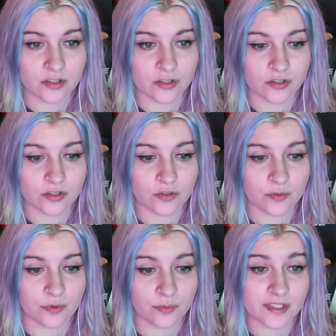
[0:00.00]
could do
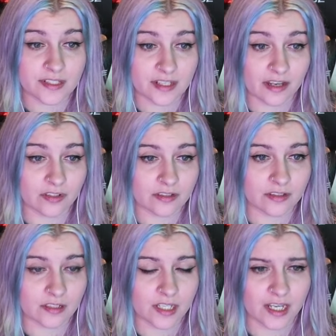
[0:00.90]
3,
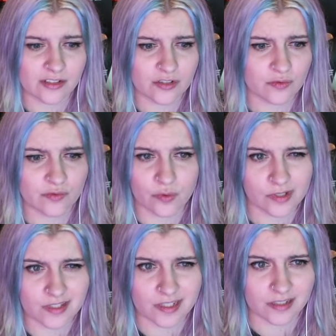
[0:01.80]
7, can't do 4,
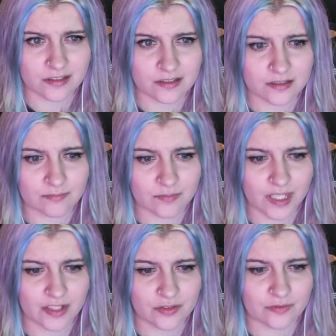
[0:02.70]
6,
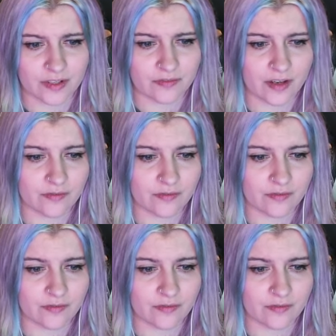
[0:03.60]
can't do 5, 5.